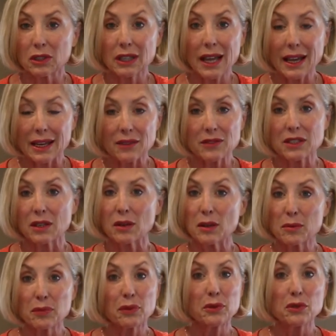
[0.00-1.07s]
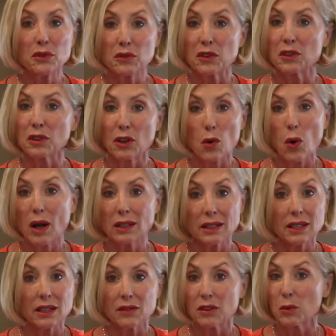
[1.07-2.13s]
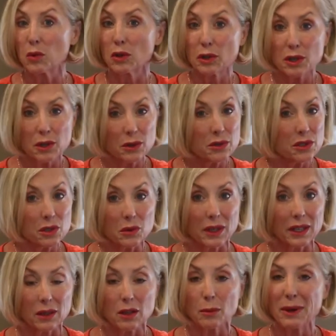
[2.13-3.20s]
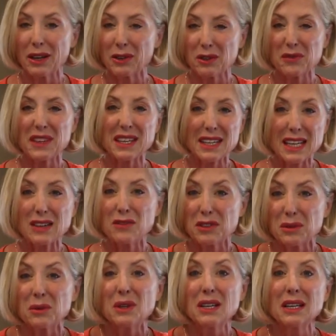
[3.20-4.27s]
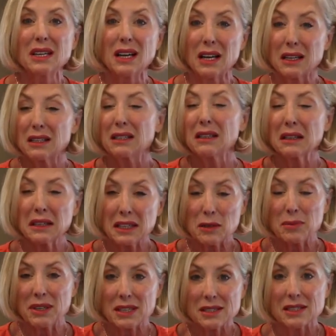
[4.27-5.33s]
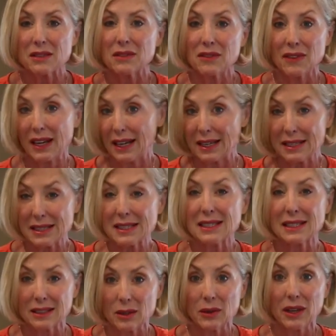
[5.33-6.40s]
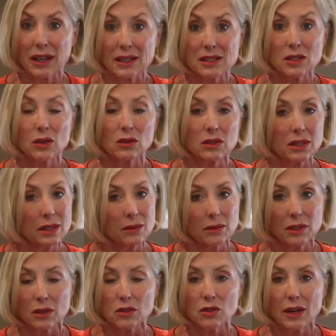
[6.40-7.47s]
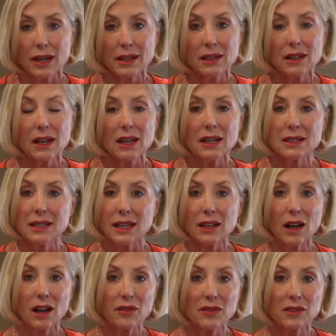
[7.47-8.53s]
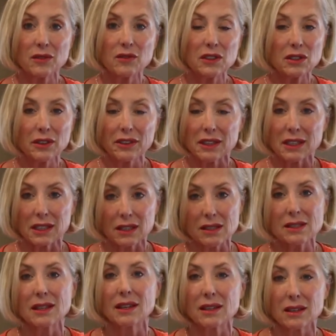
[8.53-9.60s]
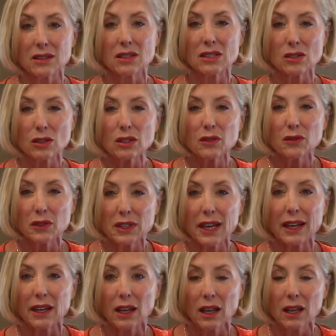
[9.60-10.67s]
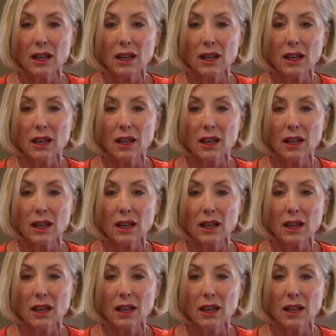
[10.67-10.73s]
life to improve the quality of the work you're doing, no matter if they gave you a clunky piece of advice. Okay, so try to take off the feel things and just look for that